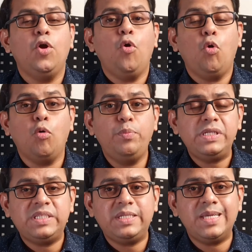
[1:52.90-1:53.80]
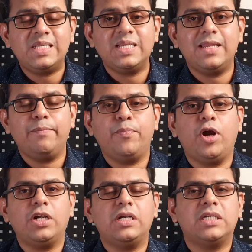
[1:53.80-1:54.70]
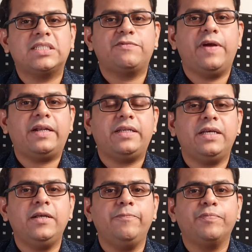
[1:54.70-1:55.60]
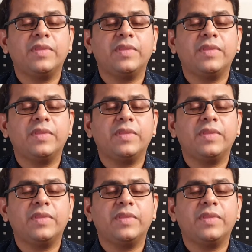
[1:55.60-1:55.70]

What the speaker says: Obesity is an important risk factor.